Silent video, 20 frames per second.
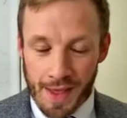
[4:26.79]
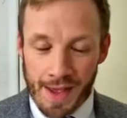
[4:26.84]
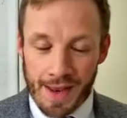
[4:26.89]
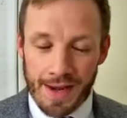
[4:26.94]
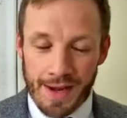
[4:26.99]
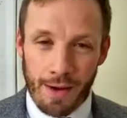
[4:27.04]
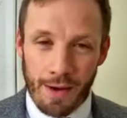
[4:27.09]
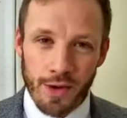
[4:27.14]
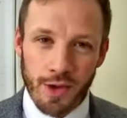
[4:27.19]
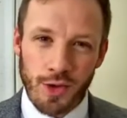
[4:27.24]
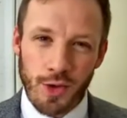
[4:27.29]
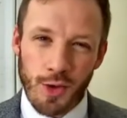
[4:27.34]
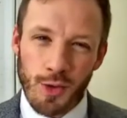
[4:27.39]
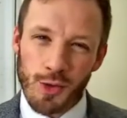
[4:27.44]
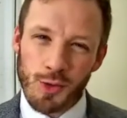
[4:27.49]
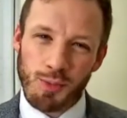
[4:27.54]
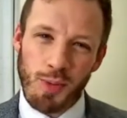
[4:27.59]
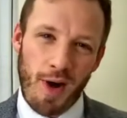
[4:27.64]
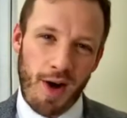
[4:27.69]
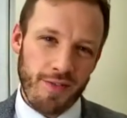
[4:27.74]
Now, a
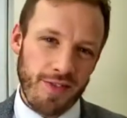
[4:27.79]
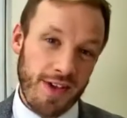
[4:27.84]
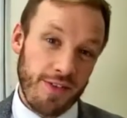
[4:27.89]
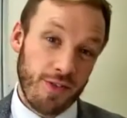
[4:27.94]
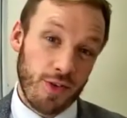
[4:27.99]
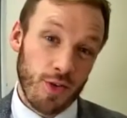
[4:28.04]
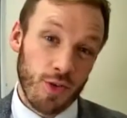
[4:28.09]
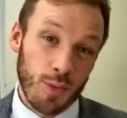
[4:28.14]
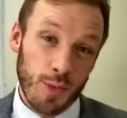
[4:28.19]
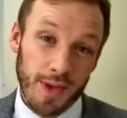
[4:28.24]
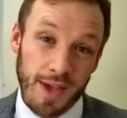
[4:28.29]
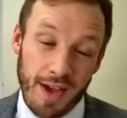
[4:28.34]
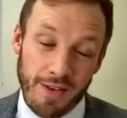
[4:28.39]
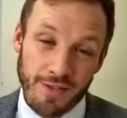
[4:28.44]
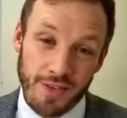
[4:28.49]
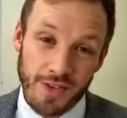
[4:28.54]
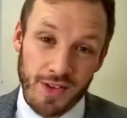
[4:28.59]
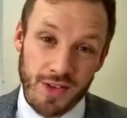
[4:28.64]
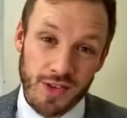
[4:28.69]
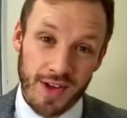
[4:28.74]
huge part of the evidence we get for
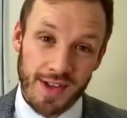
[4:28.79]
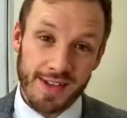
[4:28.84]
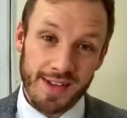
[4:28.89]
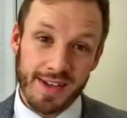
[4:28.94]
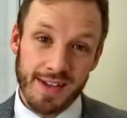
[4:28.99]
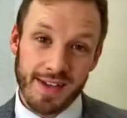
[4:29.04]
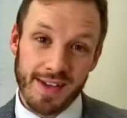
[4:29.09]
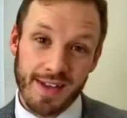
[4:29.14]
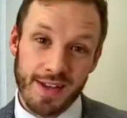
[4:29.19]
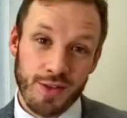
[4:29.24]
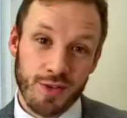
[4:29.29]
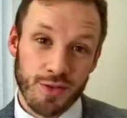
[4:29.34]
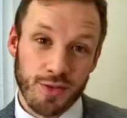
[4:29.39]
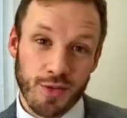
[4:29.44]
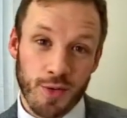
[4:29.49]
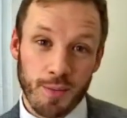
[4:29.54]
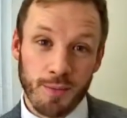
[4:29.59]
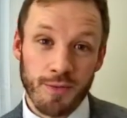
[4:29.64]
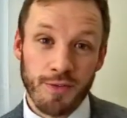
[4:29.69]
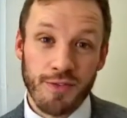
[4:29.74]
this idea is
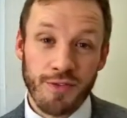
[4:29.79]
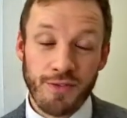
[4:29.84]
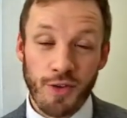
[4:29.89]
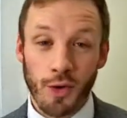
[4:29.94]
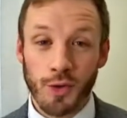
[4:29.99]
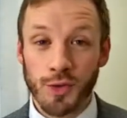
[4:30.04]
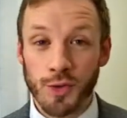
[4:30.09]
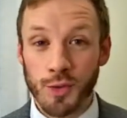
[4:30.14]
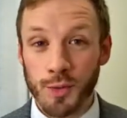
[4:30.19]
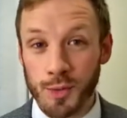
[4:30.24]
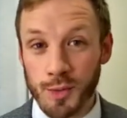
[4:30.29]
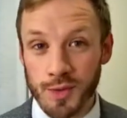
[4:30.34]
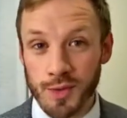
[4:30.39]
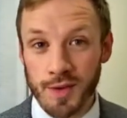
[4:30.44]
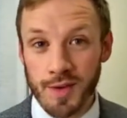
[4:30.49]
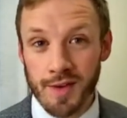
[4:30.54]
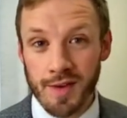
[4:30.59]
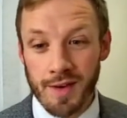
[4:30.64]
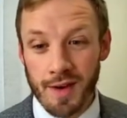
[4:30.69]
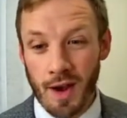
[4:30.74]
from fossils.
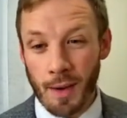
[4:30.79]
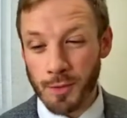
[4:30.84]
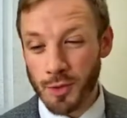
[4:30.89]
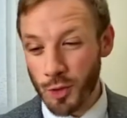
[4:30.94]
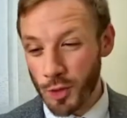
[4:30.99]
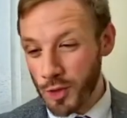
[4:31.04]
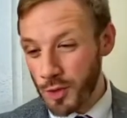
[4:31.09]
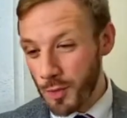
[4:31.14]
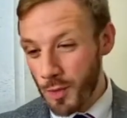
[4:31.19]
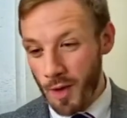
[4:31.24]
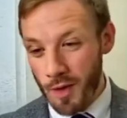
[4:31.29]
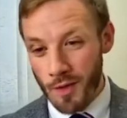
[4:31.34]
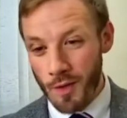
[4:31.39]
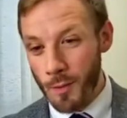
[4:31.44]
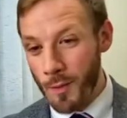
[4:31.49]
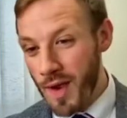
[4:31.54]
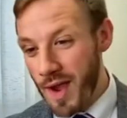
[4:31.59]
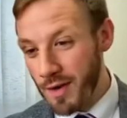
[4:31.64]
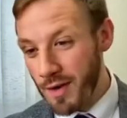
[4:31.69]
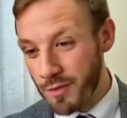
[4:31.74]
I'm sure you are
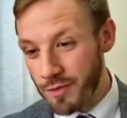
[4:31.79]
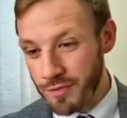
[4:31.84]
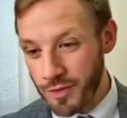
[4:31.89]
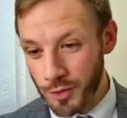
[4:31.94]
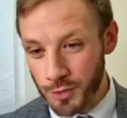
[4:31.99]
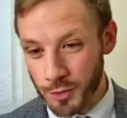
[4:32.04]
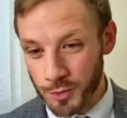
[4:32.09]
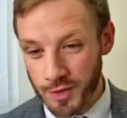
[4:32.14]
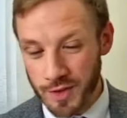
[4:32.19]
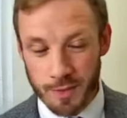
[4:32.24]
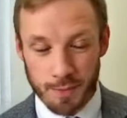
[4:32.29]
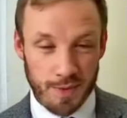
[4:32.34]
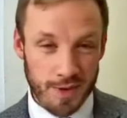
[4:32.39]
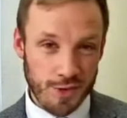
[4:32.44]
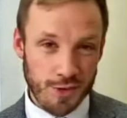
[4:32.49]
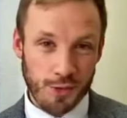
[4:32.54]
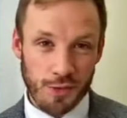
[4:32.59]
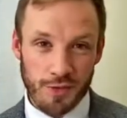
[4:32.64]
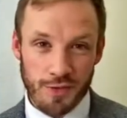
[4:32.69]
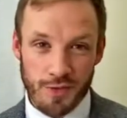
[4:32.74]
aware of fossils. Here's a
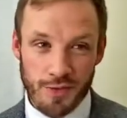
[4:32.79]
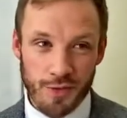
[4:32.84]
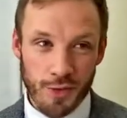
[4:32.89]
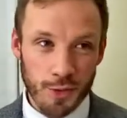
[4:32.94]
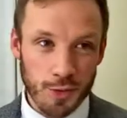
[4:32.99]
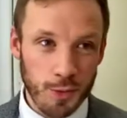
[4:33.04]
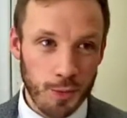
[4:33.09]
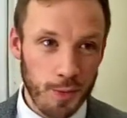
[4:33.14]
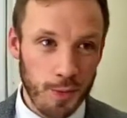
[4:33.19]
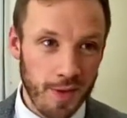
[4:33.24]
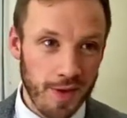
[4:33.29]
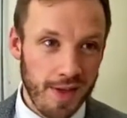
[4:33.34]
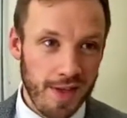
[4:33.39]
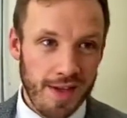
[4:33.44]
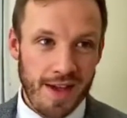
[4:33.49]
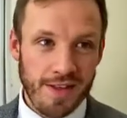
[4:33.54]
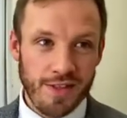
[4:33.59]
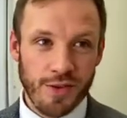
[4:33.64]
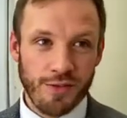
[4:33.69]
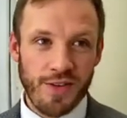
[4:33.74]
picture of a fossil, but
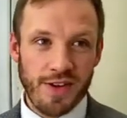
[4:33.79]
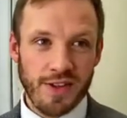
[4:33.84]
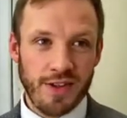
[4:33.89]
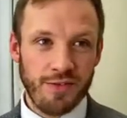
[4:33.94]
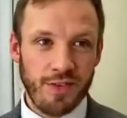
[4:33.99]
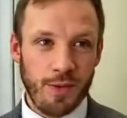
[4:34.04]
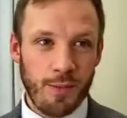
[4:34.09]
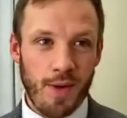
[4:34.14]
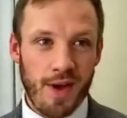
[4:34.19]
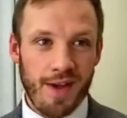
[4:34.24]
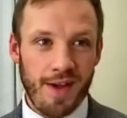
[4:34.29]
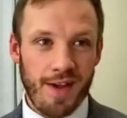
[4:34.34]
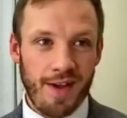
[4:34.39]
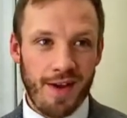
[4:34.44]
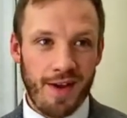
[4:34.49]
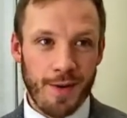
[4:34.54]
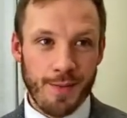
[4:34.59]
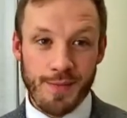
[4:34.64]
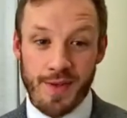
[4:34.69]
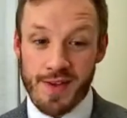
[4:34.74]
it's effectively
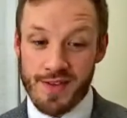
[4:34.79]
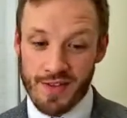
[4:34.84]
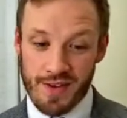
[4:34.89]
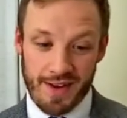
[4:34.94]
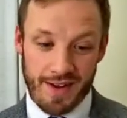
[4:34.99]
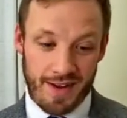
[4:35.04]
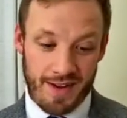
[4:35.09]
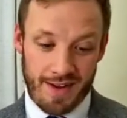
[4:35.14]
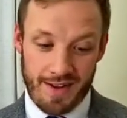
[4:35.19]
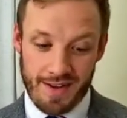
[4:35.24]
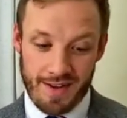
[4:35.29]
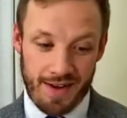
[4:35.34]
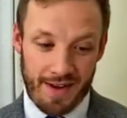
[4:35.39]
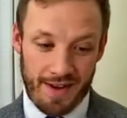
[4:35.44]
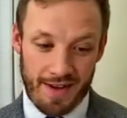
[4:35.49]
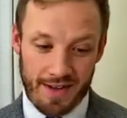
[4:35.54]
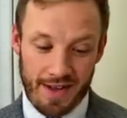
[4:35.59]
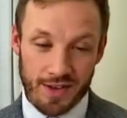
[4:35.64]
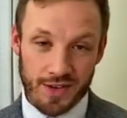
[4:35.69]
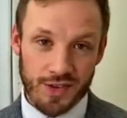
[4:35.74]
where there's like
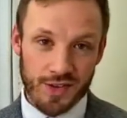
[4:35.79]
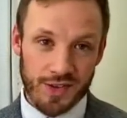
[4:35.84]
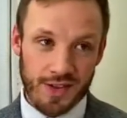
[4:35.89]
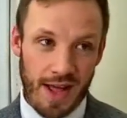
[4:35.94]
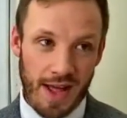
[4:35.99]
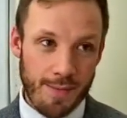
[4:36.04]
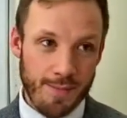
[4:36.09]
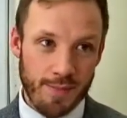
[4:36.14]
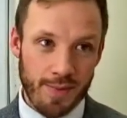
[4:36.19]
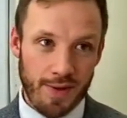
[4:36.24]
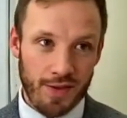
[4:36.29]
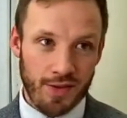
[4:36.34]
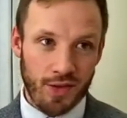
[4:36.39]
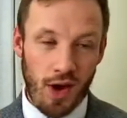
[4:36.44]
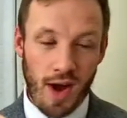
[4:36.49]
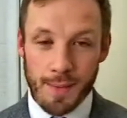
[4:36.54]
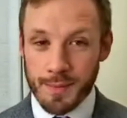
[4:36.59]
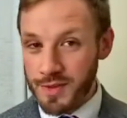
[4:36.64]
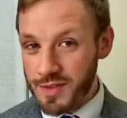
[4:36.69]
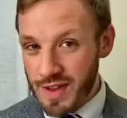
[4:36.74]
a stamp, a
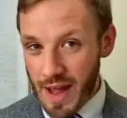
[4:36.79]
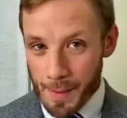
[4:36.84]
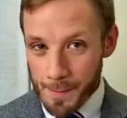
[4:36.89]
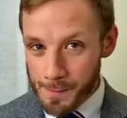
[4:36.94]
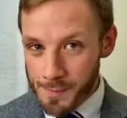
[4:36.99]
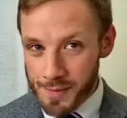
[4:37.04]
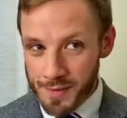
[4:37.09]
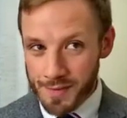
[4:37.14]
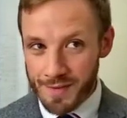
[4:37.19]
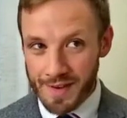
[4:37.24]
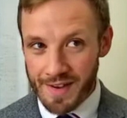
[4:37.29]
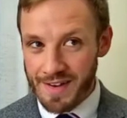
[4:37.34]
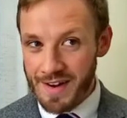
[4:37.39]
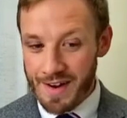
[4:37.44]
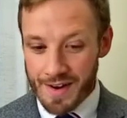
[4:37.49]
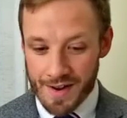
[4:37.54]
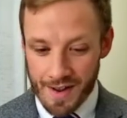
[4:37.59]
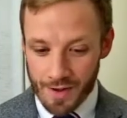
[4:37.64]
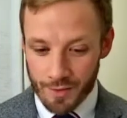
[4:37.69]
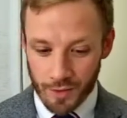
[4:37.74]
time stamp and
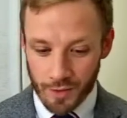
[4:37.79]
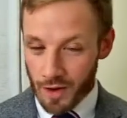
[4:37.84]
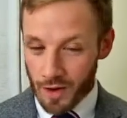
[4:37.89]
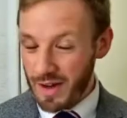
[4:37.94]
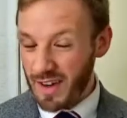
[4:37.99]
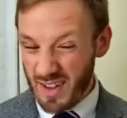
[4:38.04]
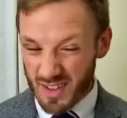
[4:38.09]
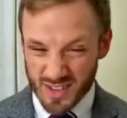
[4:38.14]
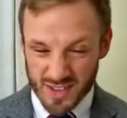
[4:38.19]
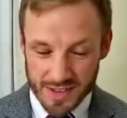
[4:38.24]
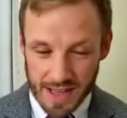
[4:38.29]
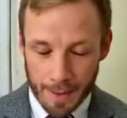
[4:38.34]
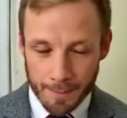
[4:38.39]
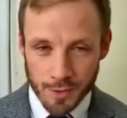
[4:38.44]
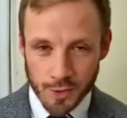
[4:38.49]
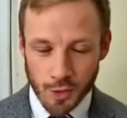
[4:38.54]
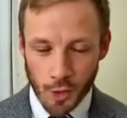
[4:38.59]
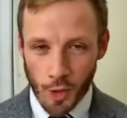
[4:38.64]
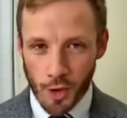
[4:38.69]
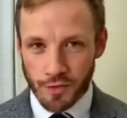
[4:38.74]
a
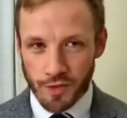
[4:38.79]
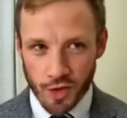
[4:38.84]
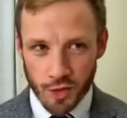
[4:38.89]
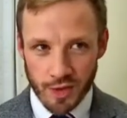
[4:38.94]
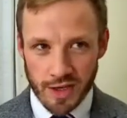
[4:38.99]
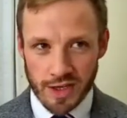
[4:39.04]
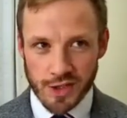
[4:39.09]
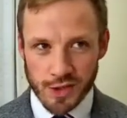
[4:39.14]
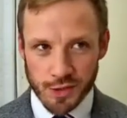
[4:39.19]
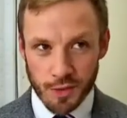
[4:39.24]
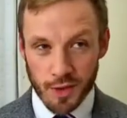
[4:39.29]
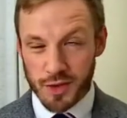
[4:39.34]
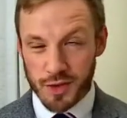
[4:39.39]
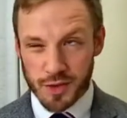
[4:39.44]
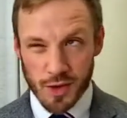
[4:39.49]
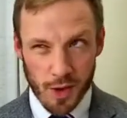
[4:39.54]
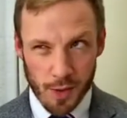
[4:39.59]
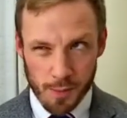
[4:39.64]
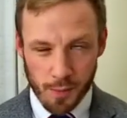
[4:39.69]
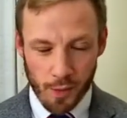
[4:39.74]
snapshot of a creature at a
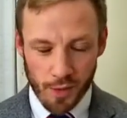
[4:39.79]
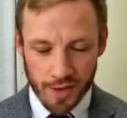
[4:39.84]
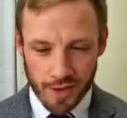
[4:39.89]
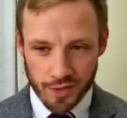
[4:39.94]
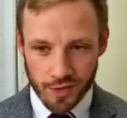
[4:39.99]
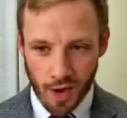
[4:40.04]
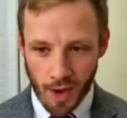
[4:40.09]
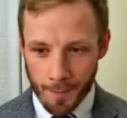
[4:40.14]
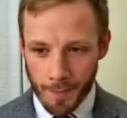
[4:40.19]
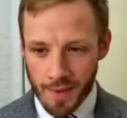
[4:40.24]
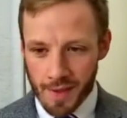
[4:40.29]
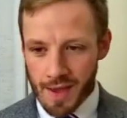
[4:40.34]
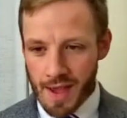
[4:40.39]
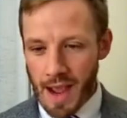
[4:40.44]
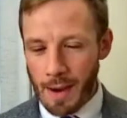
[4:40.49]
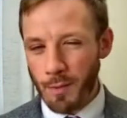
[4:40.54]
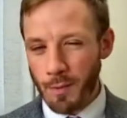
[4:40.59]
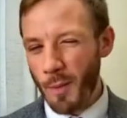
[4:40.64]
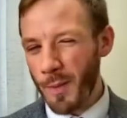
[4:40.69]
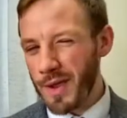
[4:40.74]
certain point in time.
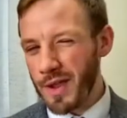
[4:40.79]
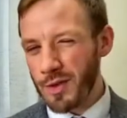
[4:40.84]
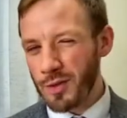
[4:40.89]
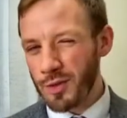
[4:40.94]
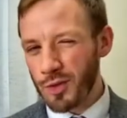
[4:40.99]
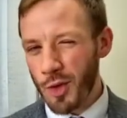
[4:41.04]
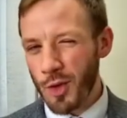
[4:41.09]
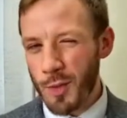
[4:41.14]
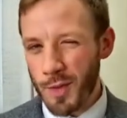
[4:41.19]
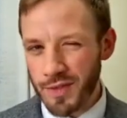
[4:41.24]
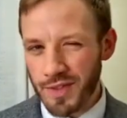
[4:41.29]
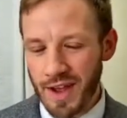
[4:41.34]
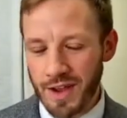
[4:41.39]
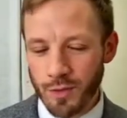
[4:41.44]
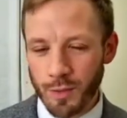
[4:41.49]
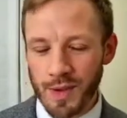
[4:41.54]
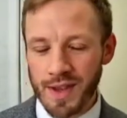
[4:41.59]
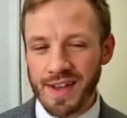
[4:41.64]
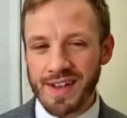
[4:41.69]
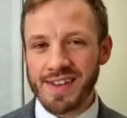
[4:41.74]
And what we can do with that is
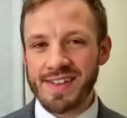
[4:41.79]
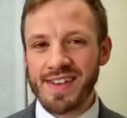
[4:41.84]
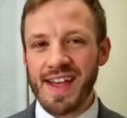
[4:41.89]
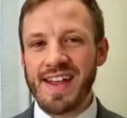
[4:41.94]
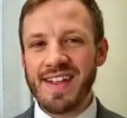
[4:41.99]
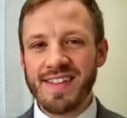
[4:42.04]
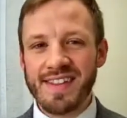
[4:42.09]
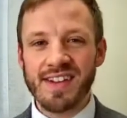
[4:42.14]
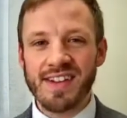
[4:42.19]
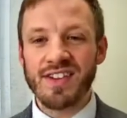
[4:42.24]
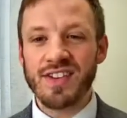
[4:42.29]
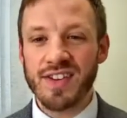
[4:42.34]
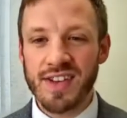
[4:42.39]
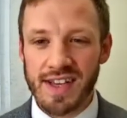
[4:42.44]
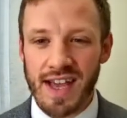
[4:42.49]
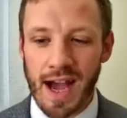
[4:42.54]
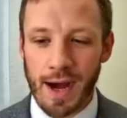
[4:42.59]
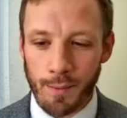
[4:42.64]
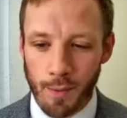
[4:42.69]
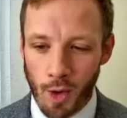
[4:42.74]
we can date it and see
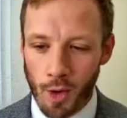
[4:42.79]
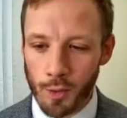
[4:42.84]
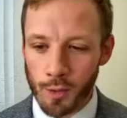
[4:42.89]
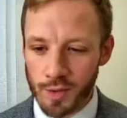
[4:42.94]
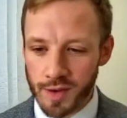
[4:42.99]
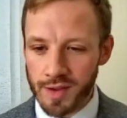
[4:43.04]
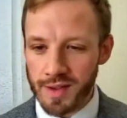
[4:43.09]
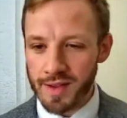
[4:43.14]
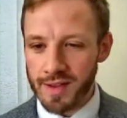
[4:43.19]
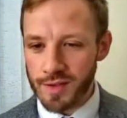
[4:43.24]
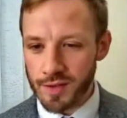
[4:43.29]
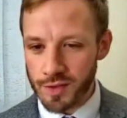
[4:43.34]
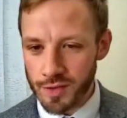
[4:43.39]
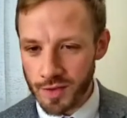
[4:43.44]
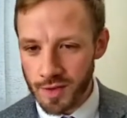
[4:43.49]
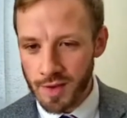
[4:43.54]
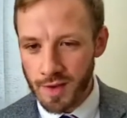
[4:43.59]
how old it is.